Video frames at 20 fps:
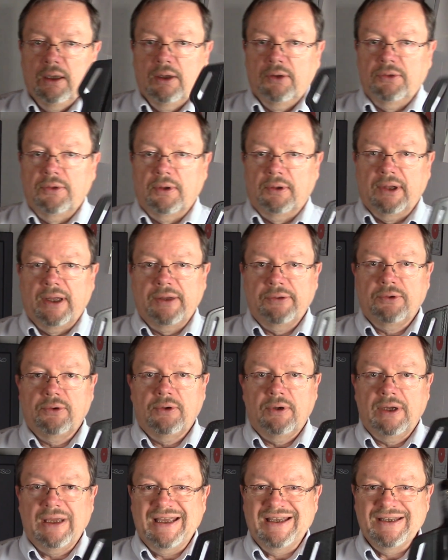the
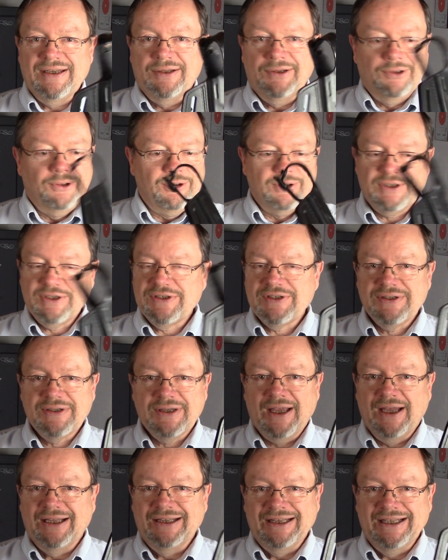leather, it looks
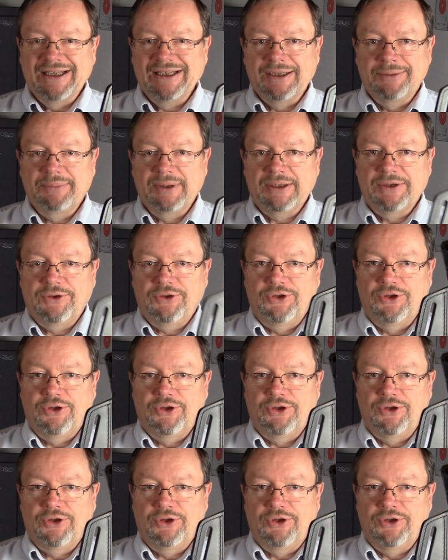a little bit